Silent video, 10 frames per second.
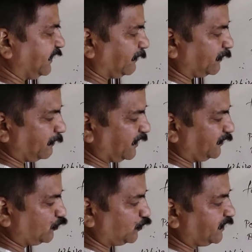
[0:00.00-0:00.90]
d lambda by
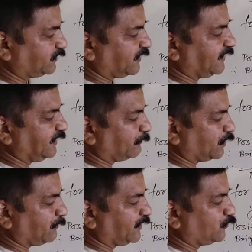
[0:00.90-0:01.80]
2d, 3d
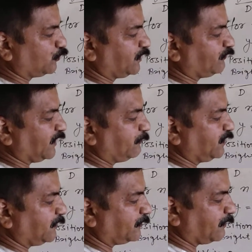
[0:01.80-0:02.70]
lambda by 2d,
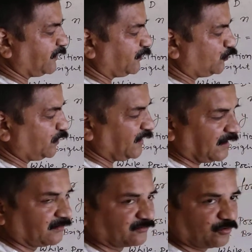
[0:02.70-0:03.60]
5d lambda by 2d
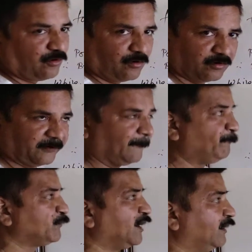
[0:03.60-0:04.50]
and so on.
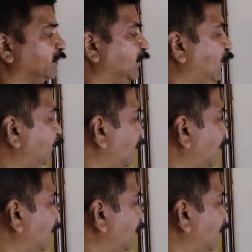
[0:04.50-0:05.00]
Now